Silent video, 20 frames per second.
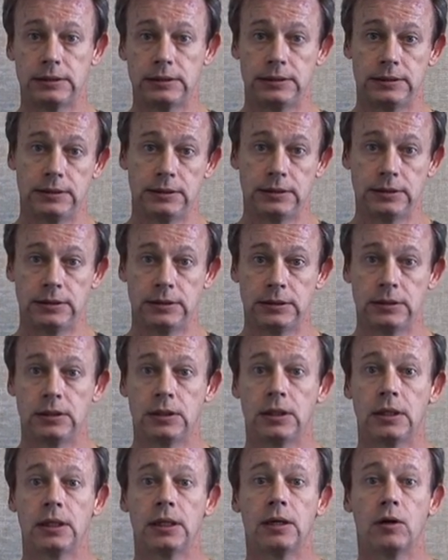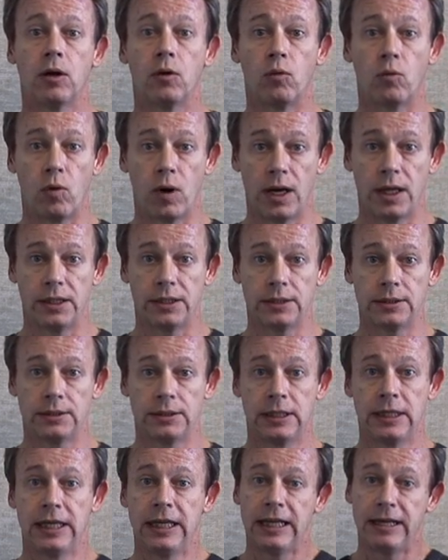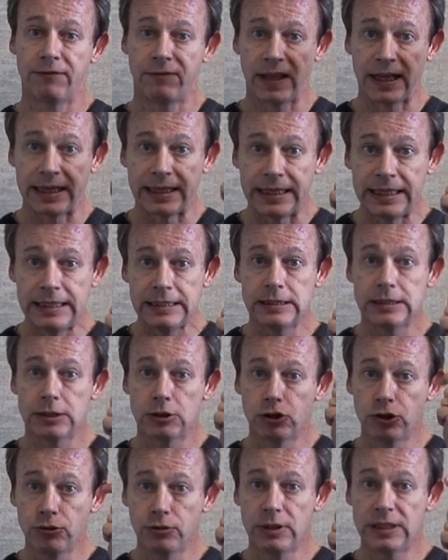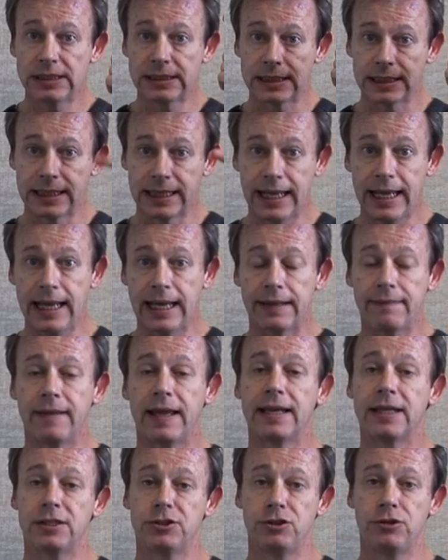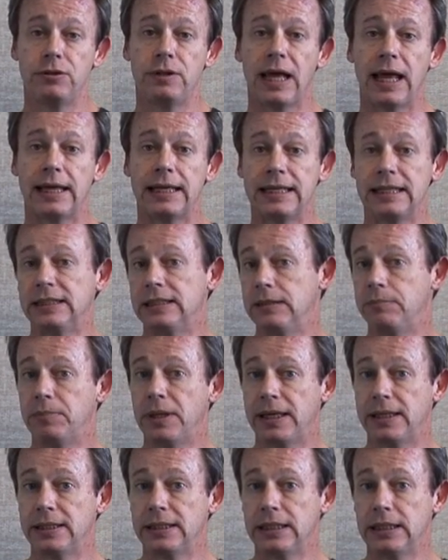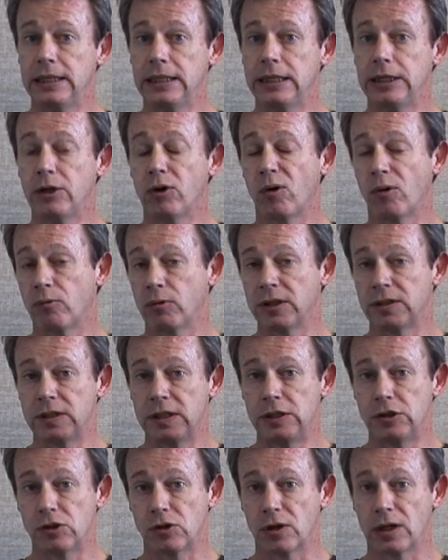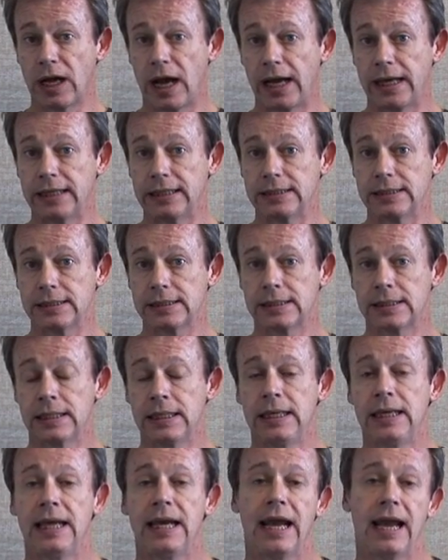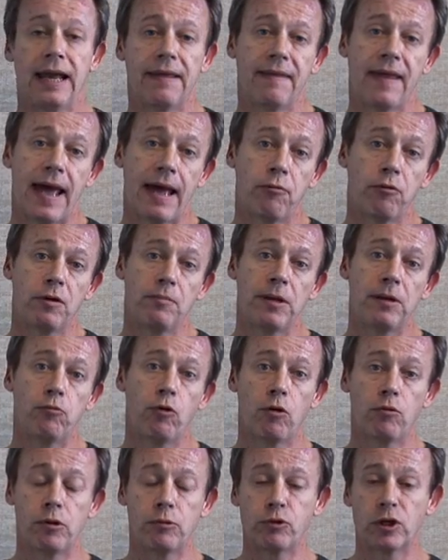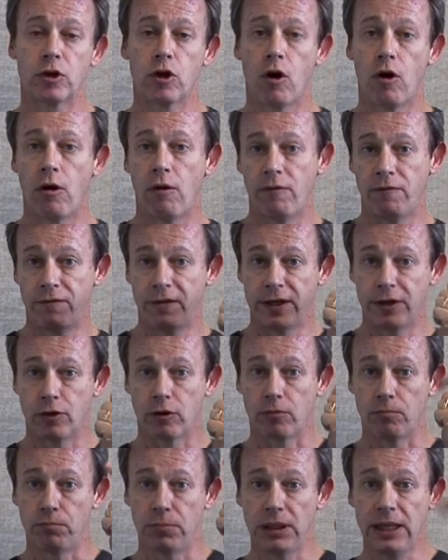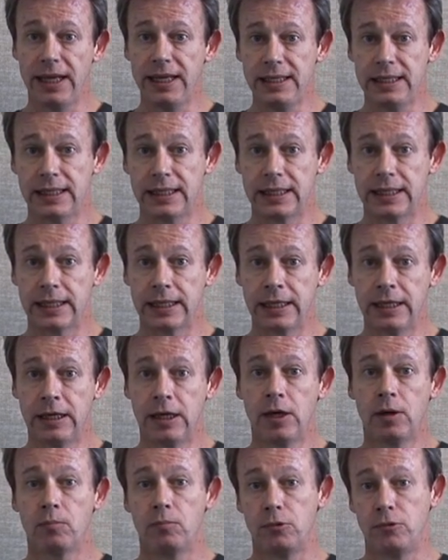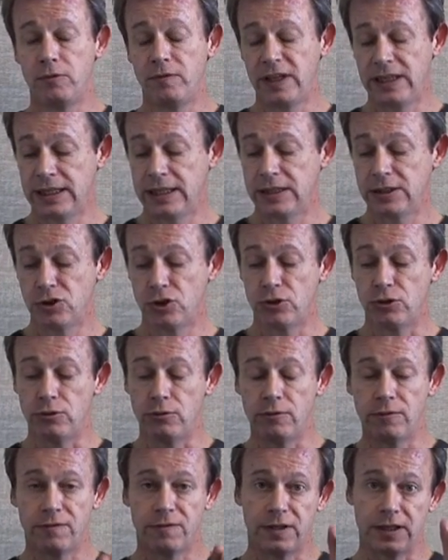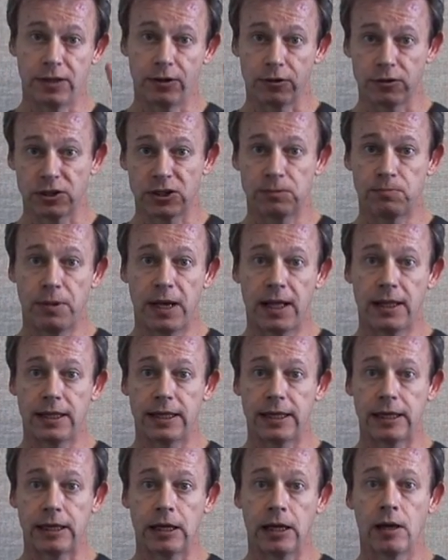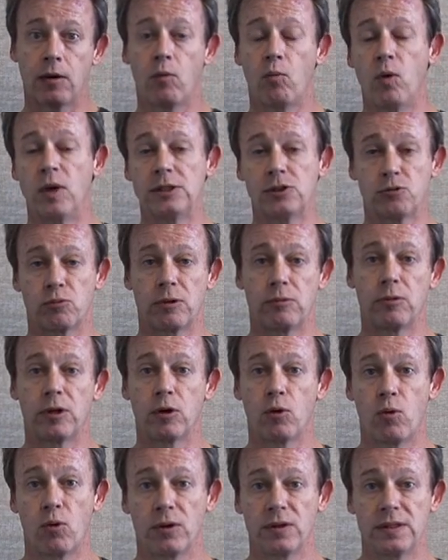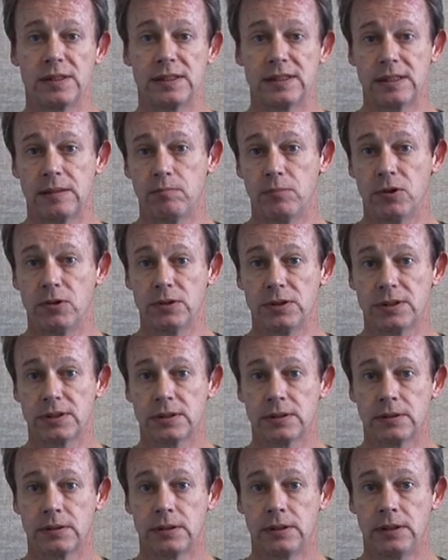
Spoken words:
n, run. If they need to do this again, they can do that independently or with teacher guidance. And that would be what we would call finger blending, moving into finger spelling once we record the symbols.